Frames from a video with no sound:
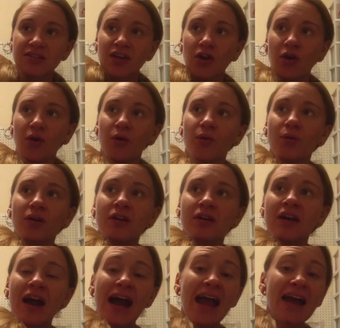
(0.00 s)
so
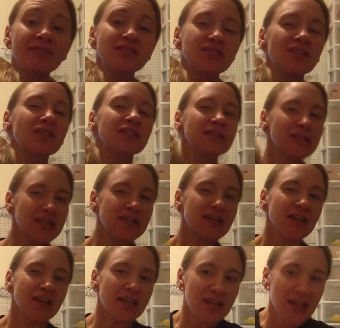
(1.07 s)
I haven't started
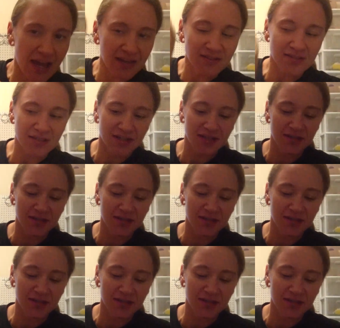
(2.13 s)
leaking yet,